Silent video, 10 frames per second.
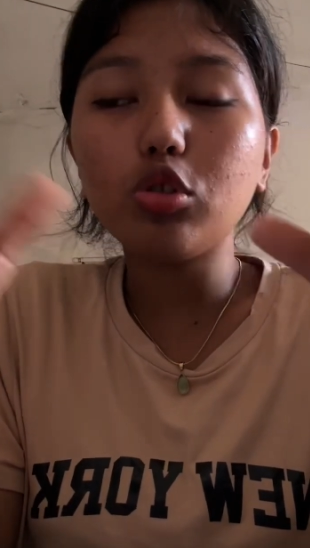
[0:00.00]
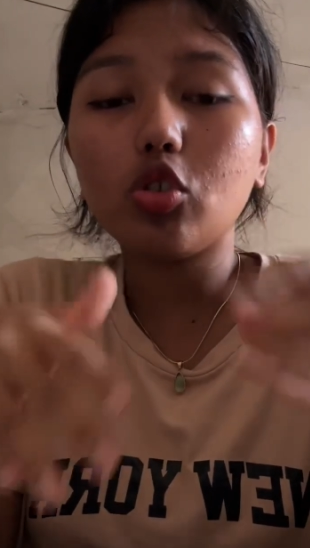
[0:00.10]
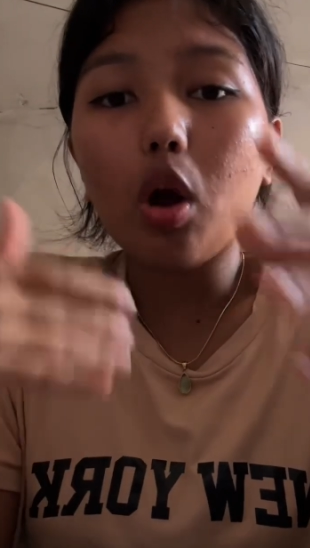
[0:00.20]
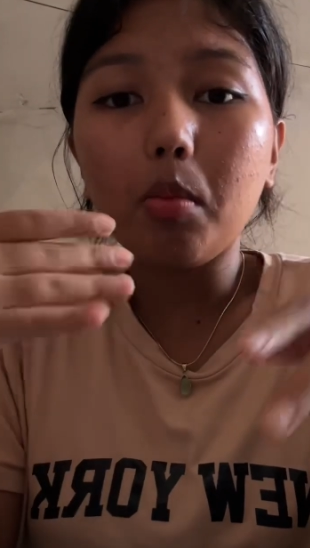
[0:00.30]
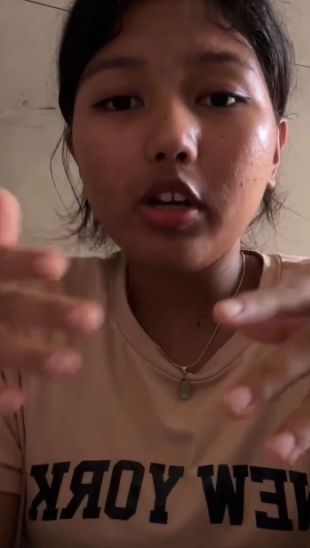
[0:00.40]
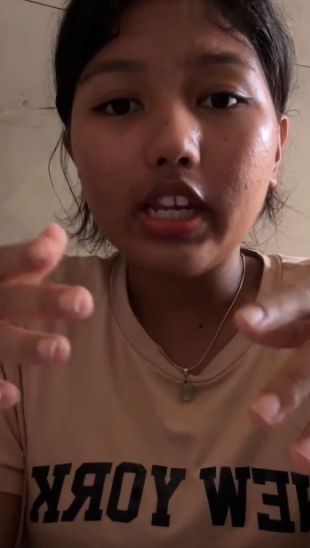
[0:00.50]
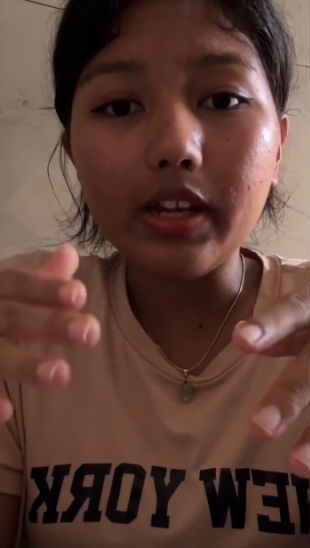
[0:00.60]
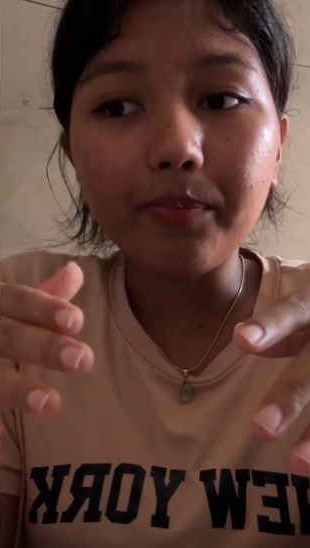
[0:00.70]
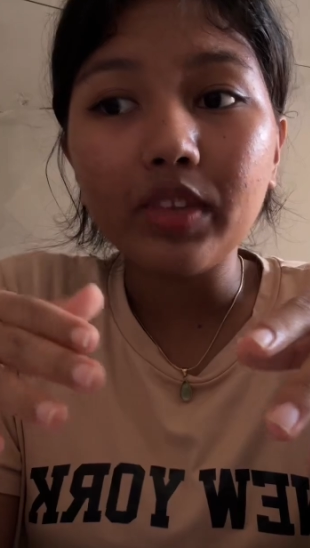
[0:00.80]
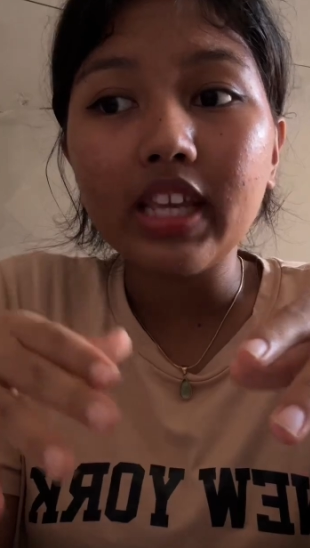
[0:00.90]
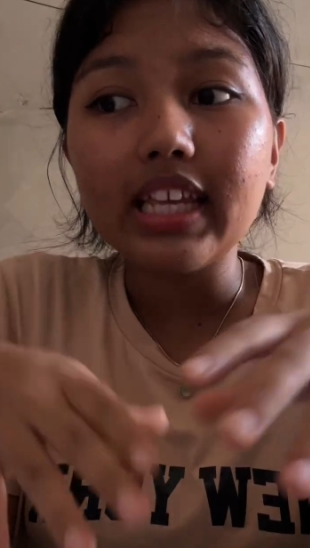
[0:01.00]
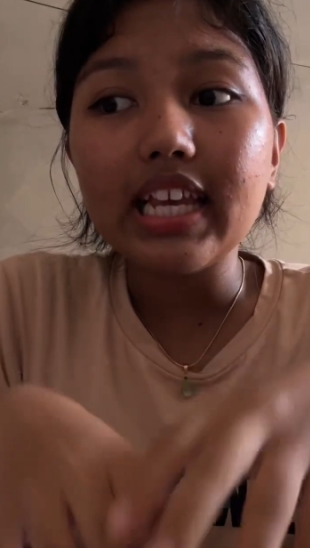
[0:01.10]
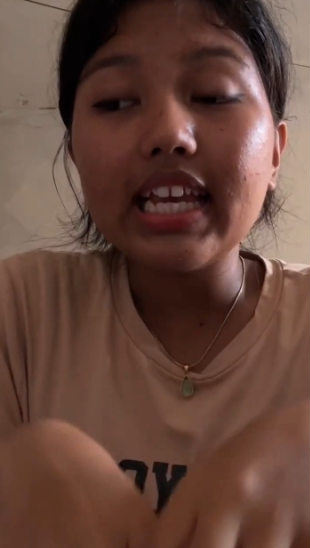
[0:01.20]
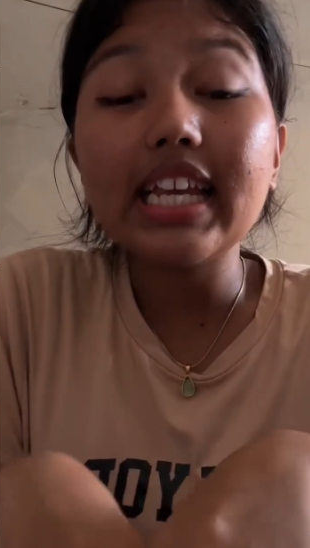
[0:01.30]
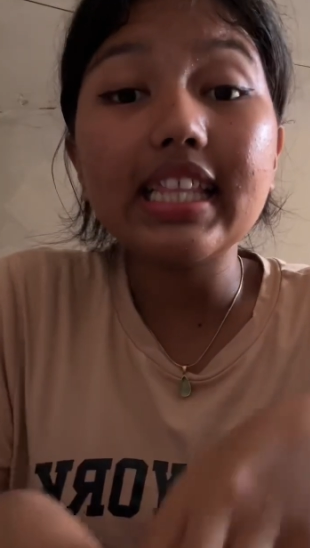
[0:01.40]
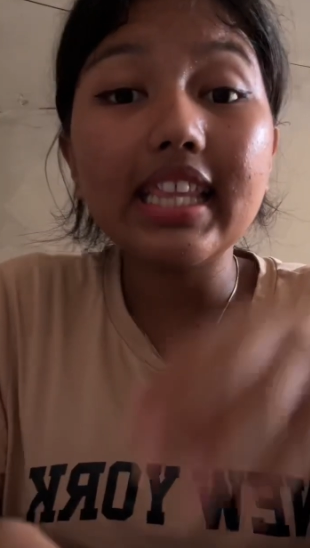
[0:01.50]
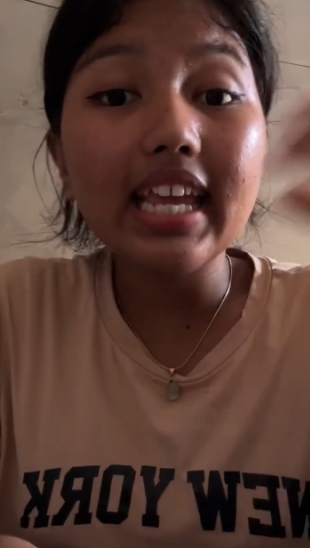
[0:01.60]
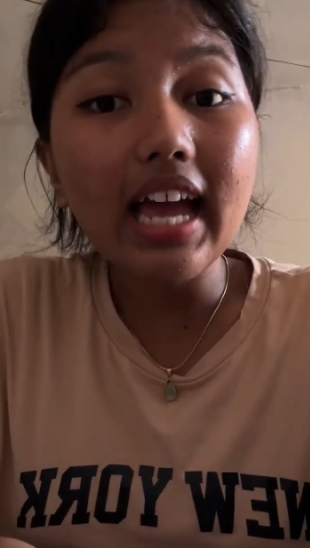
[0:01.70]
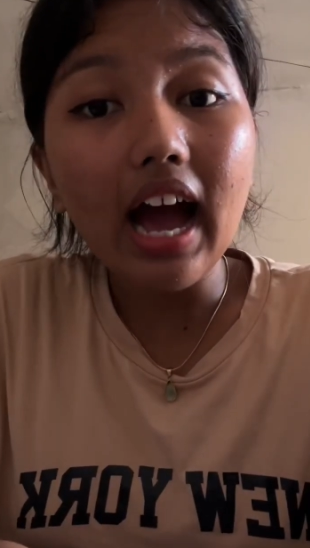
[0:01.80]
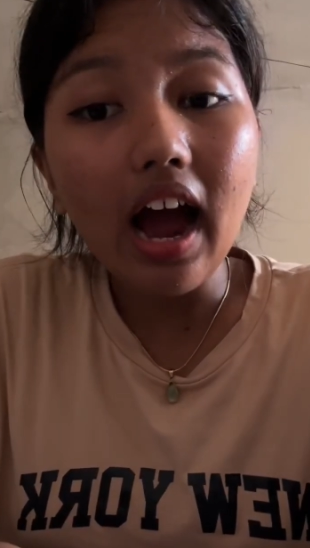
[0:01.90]
commonly,
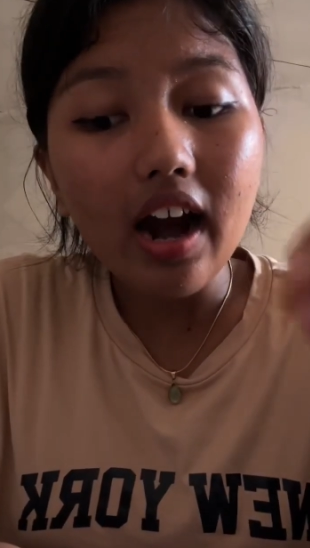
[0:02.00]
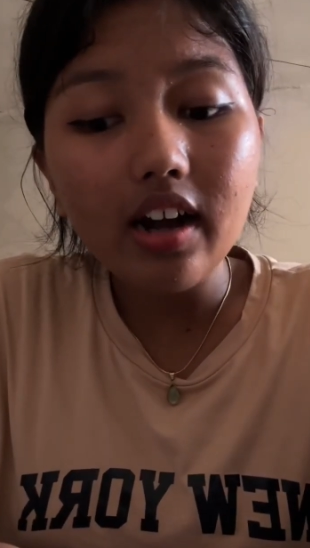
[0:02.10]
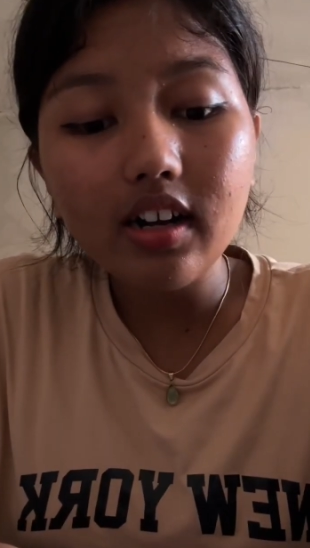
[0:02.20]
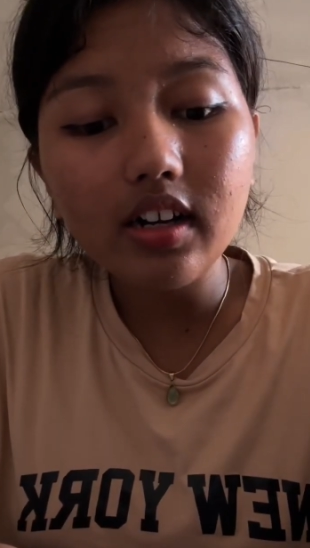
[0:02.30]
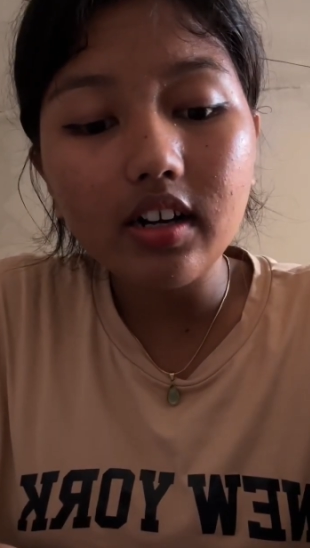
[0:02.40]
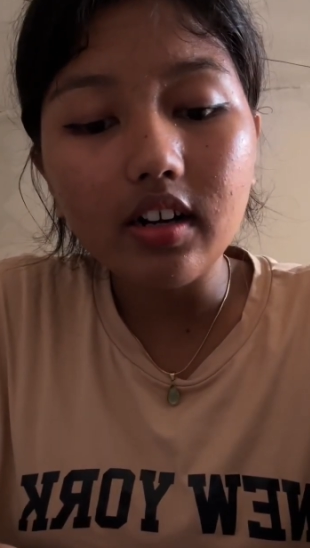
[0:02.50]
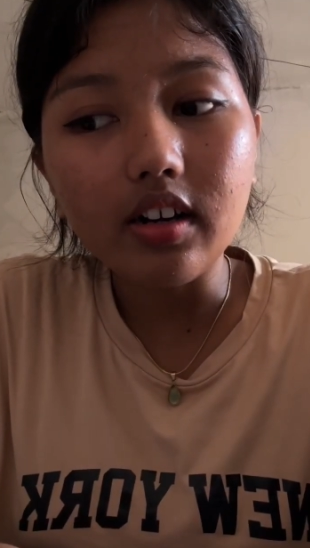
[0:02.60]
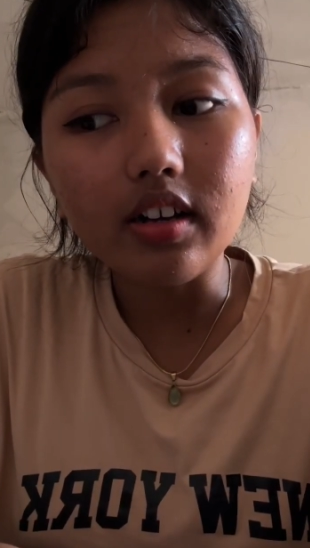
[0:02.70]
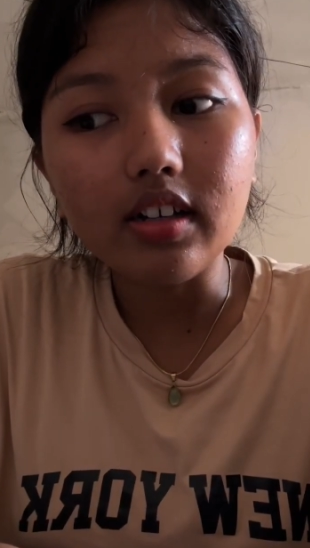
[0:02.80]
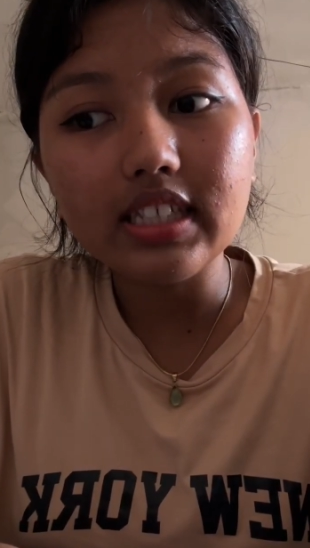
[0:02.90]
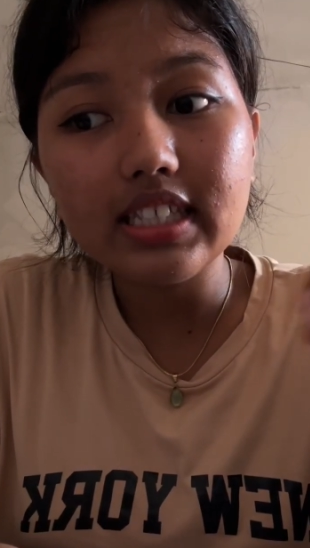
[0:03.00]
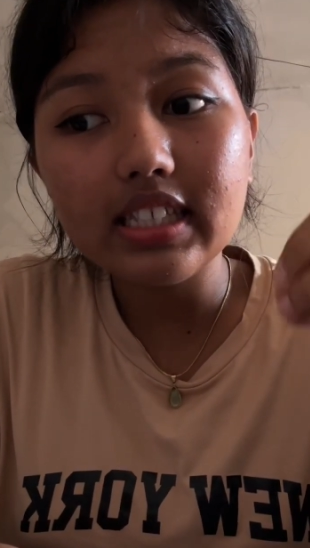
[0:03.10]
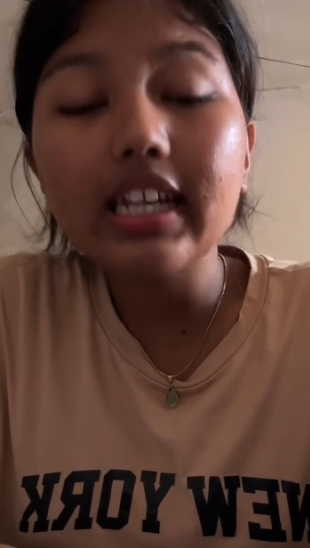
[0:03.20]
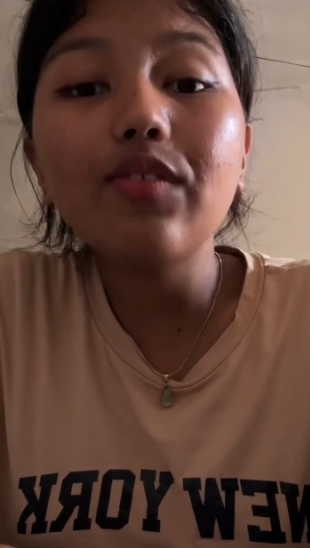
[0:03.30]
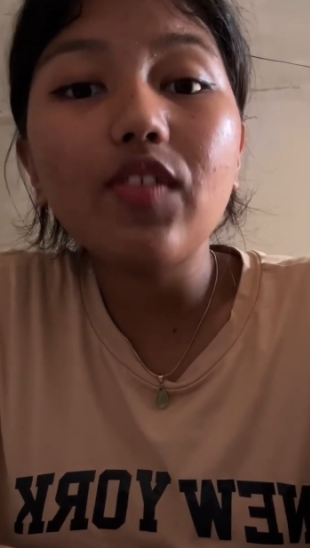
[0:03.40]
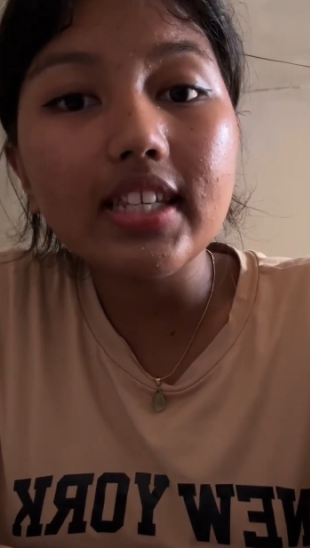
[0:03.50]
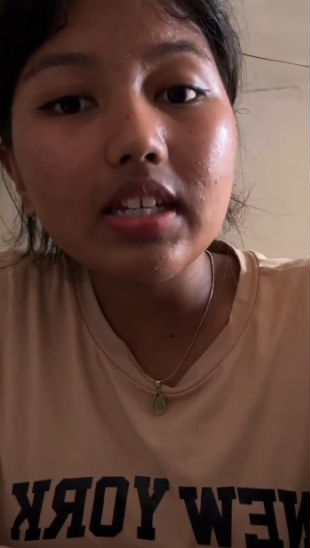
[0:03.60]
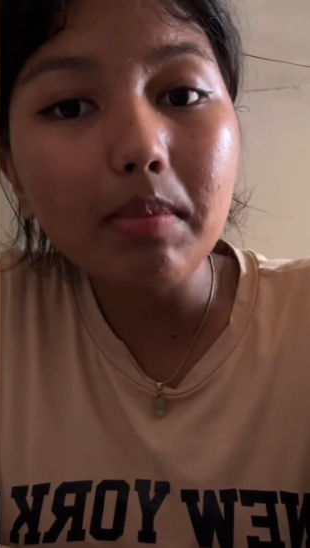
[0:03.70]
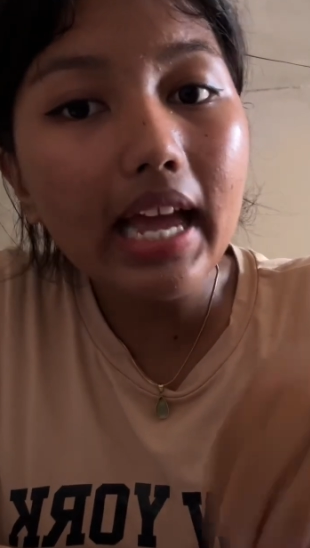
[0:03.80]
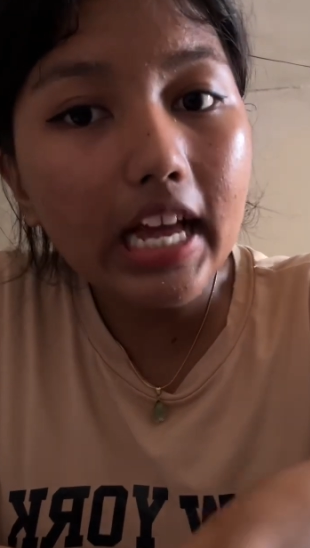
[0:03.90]
they are
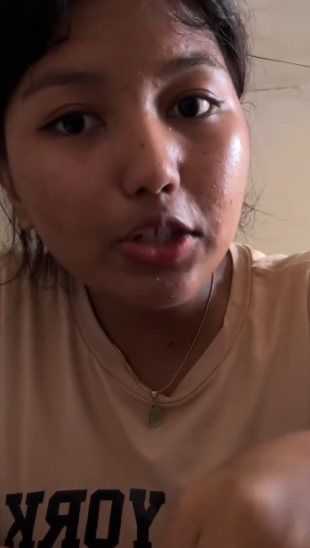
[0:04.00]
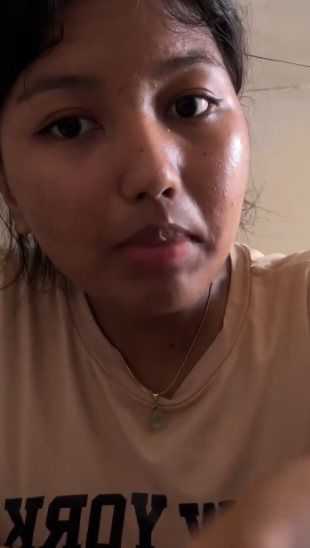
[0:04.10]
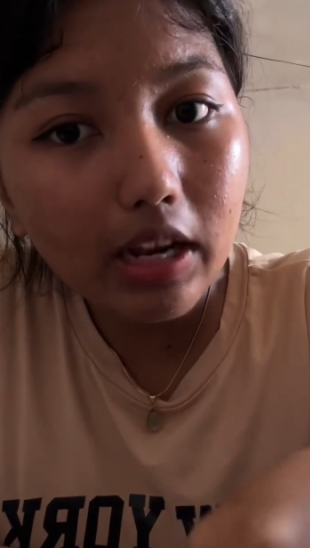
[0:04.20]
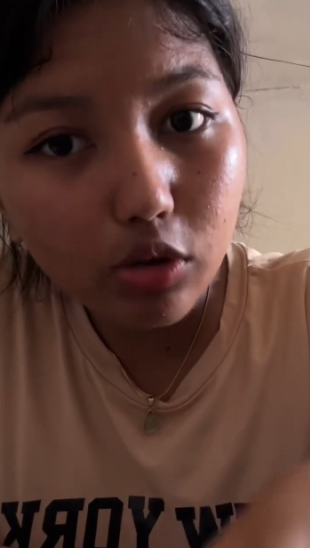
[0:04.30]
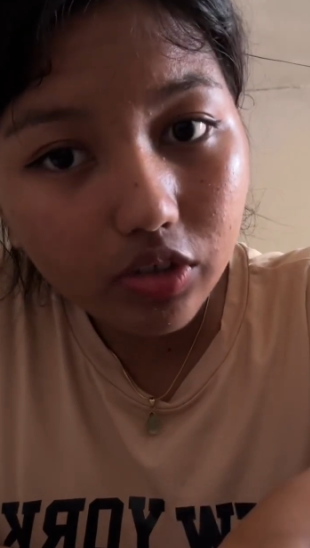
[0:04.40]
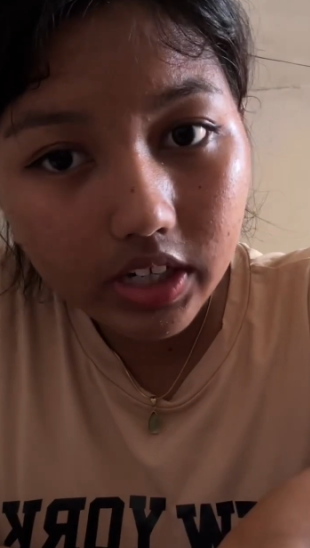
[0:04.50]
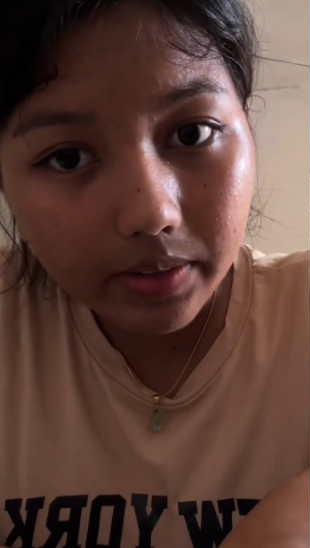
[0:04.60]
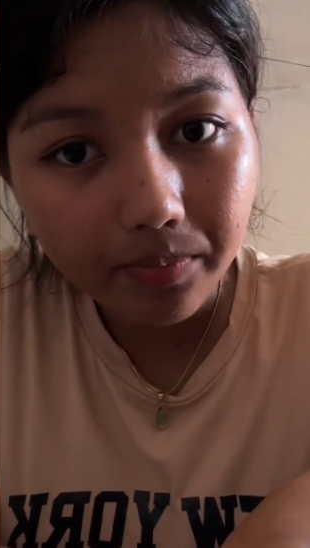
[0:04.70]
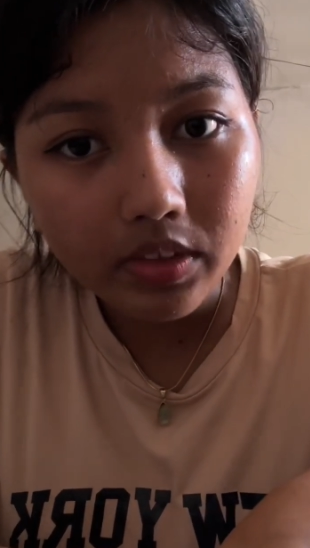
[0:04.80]
infected by H. pylori.